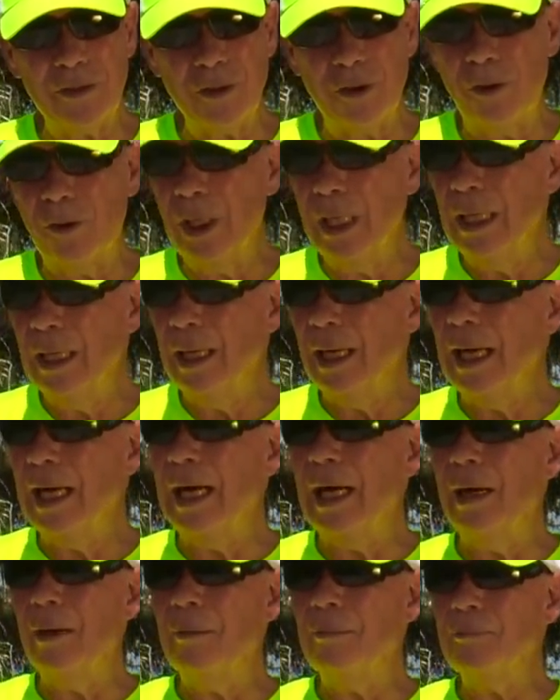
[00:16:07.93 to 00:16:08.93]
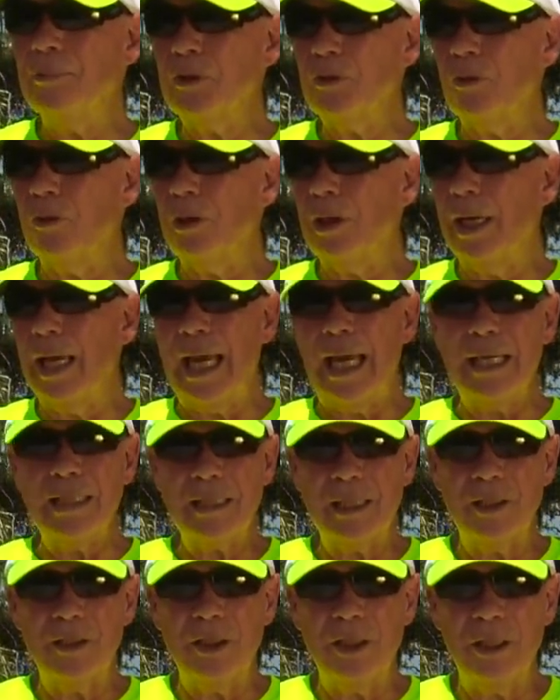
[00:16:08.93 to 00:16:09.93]
So I'm sort of
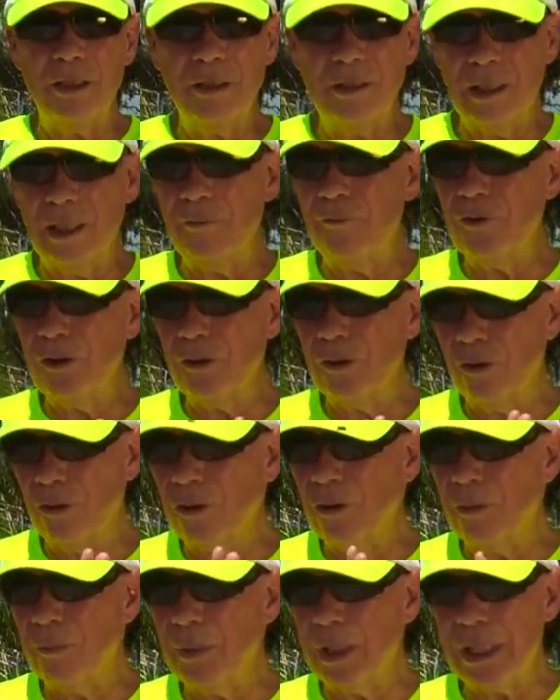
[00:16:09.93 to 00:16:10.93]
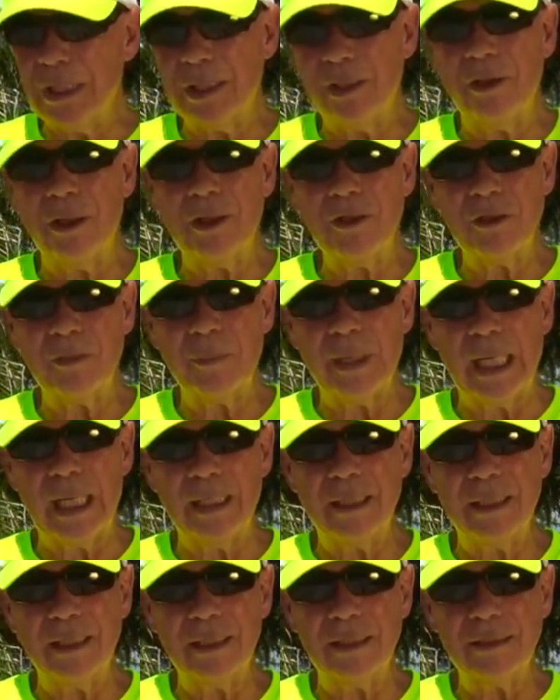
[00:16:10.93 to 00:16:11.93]
asking you, if you're going to be serious
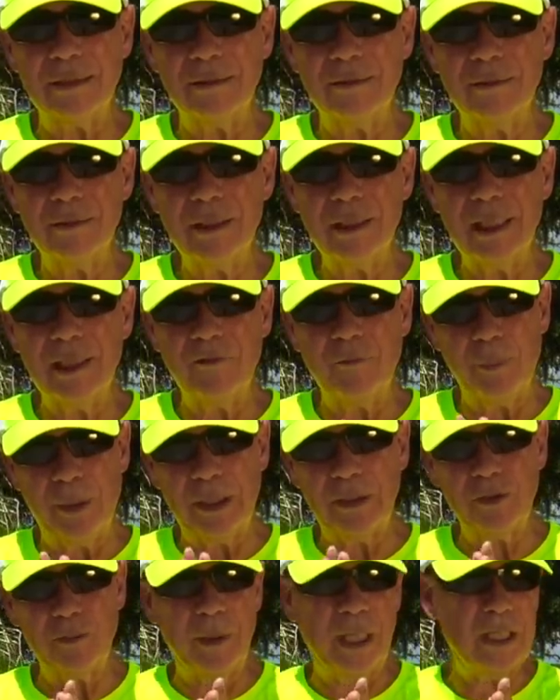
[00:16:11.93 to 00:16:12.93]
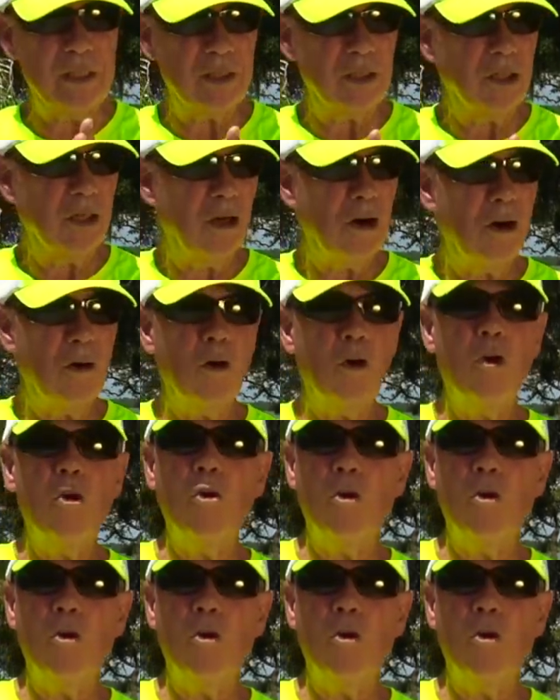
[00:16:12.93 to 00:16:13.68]
about this, give Buck Spates a call.